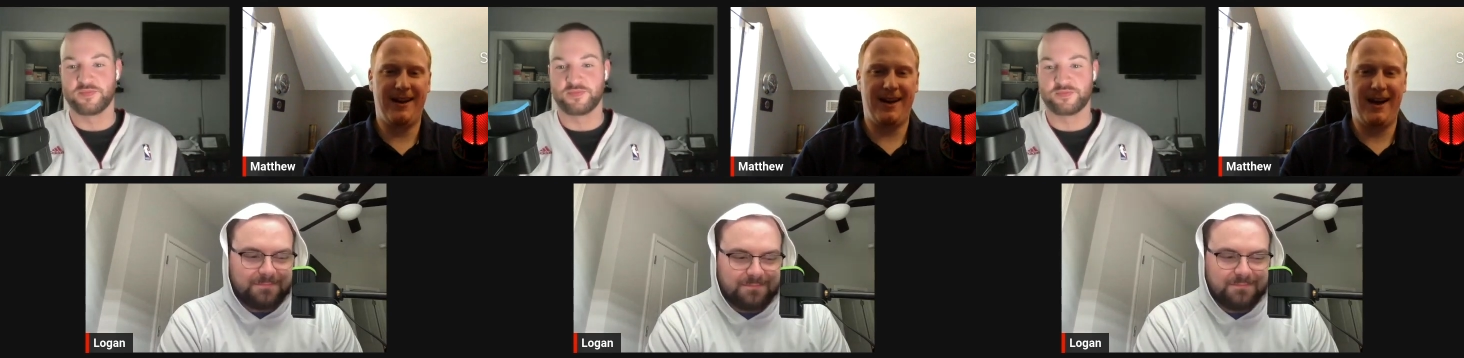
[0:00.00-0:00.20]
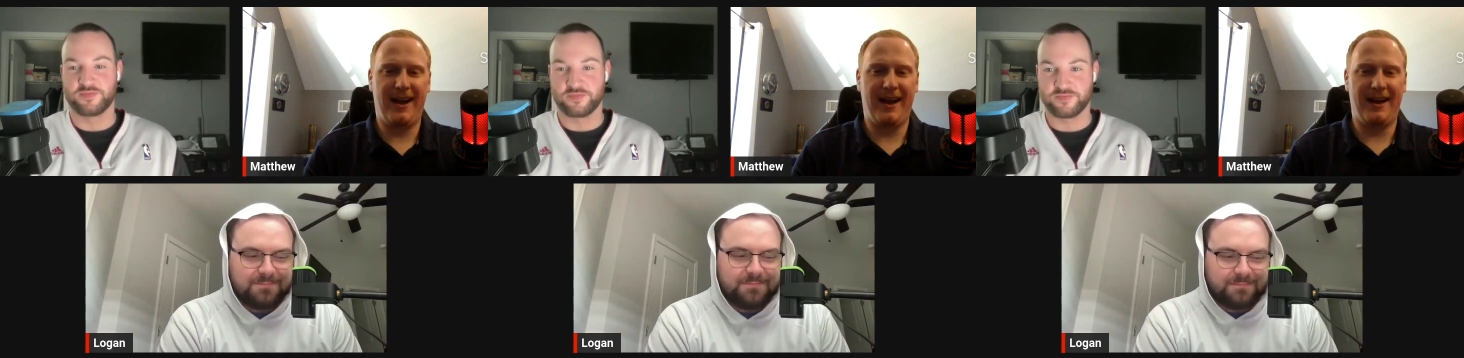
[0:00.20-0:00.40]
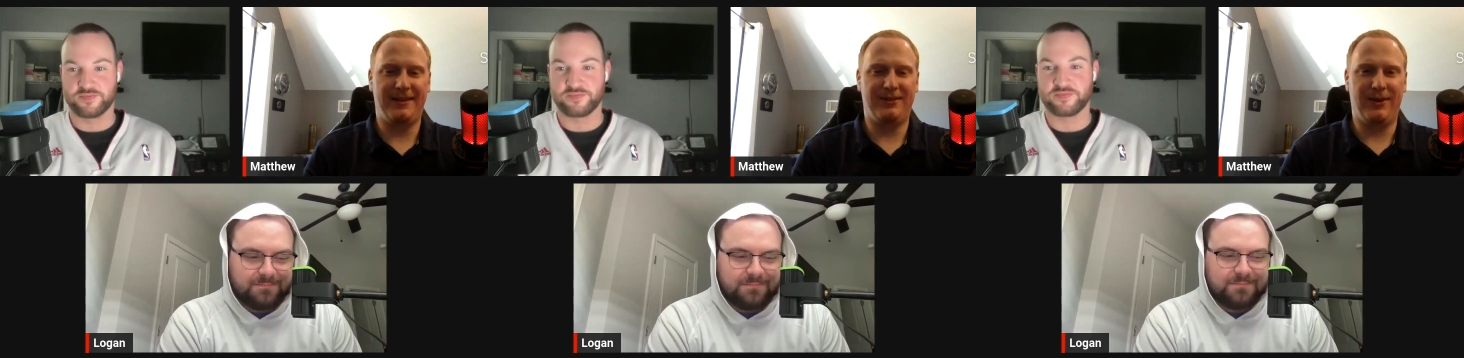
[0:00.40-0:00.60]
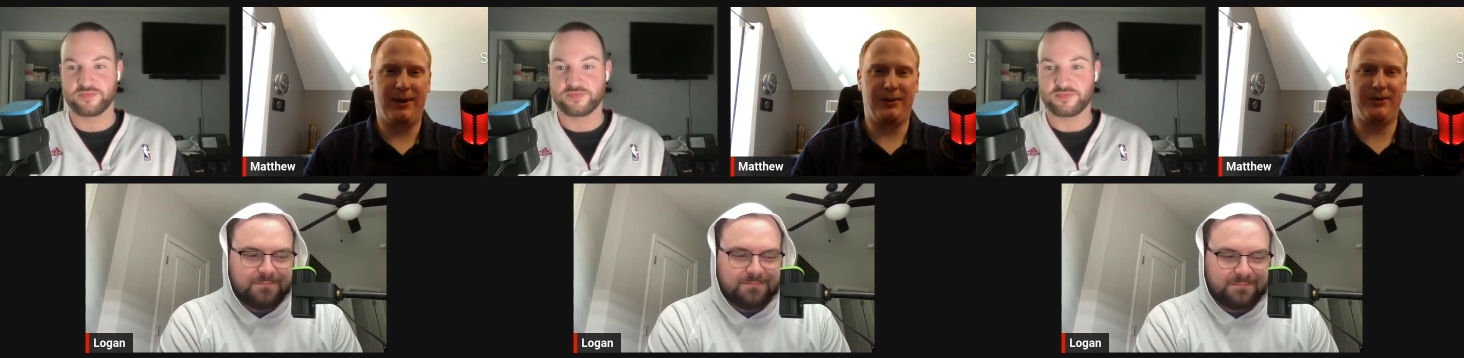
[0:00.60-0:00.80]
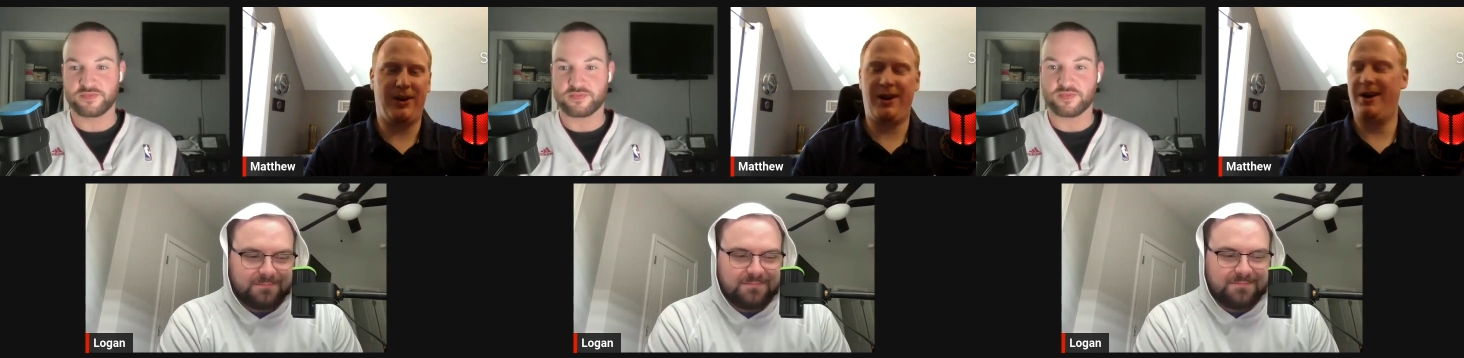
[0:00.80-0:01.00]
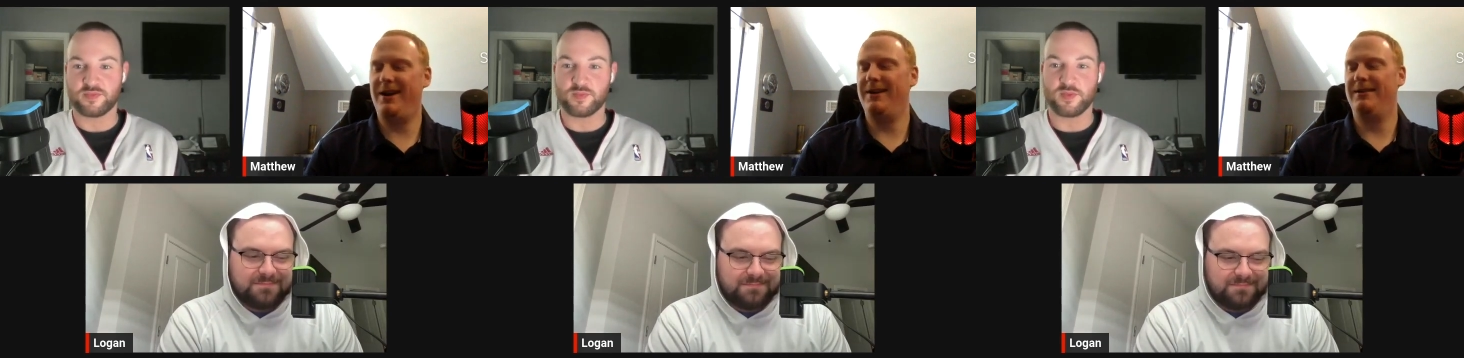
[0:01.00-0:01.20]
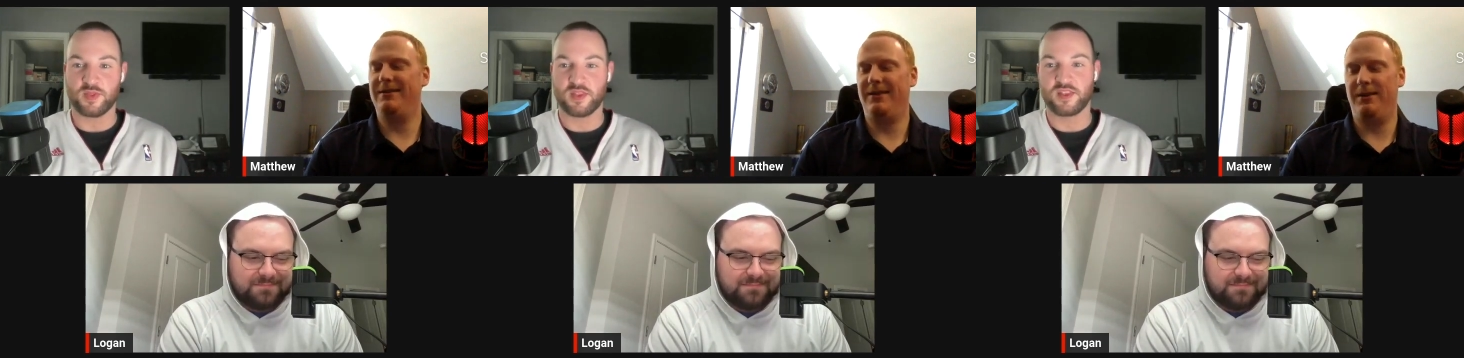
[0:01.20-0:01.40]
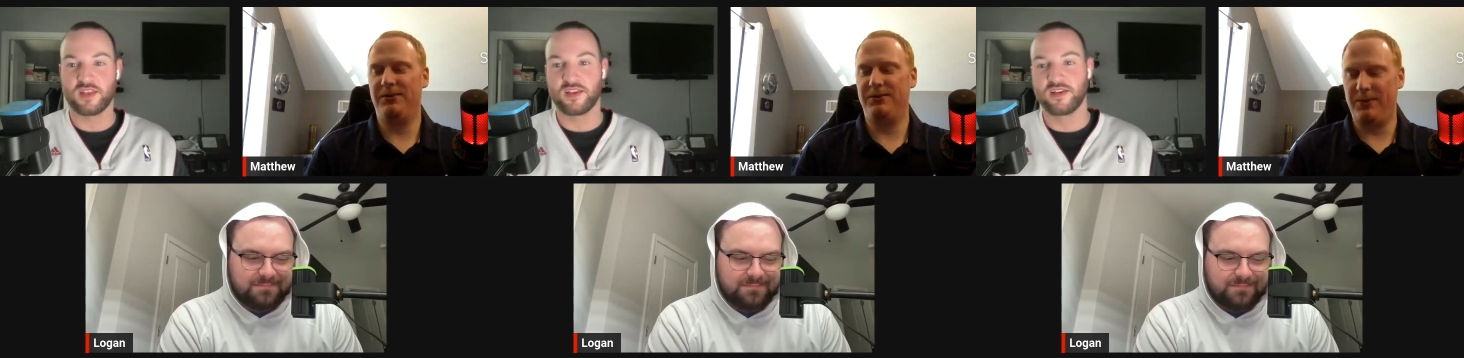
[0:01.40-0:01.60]
Speaker 1: I had to. I was hot. I was
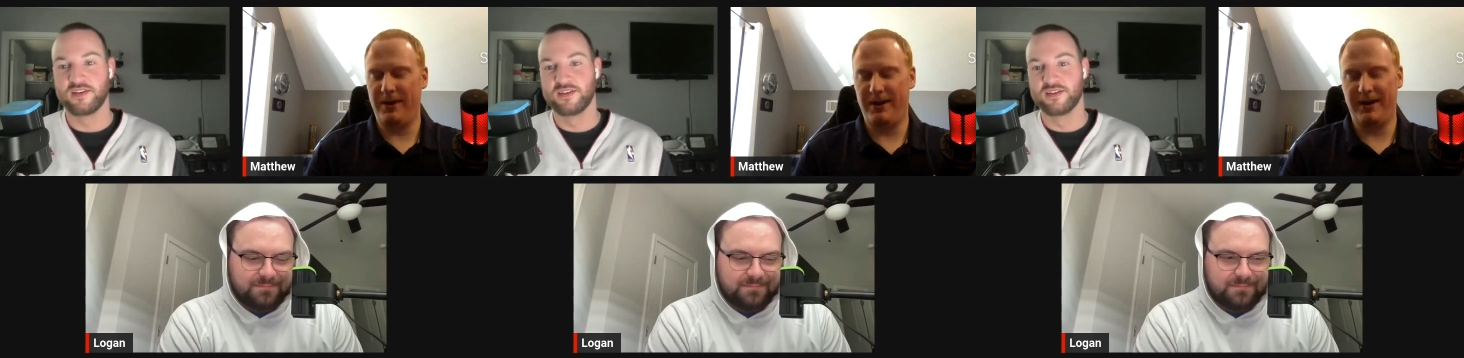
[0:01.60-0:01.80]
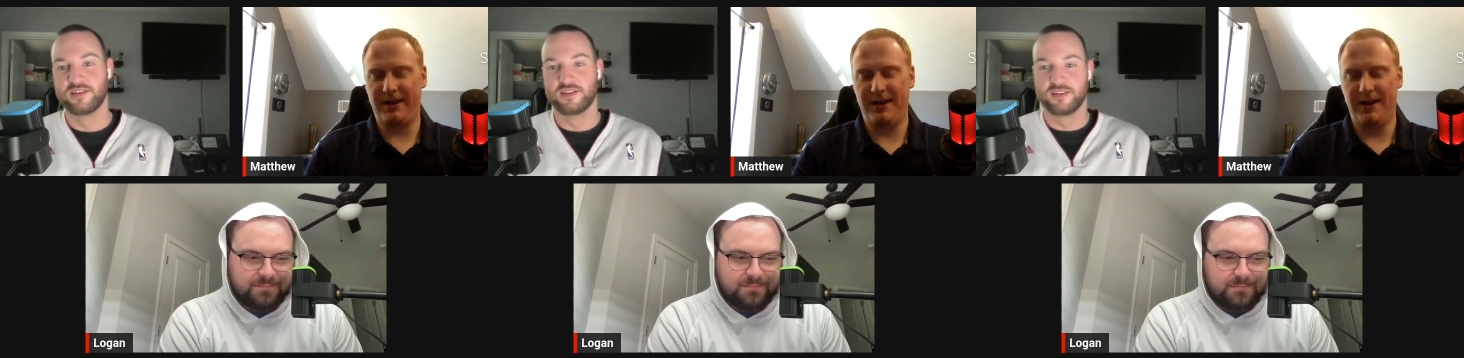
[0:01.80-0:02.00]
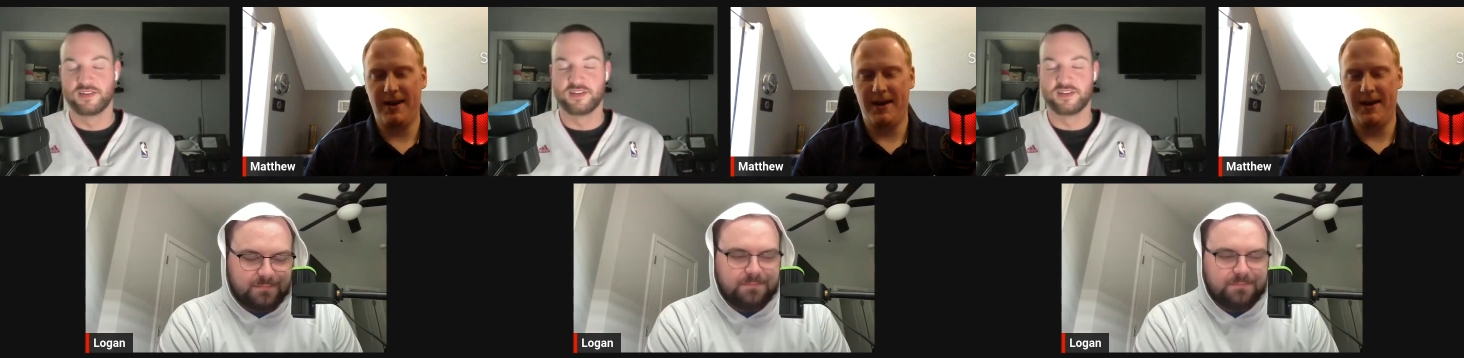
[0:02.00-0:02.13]
sweaty.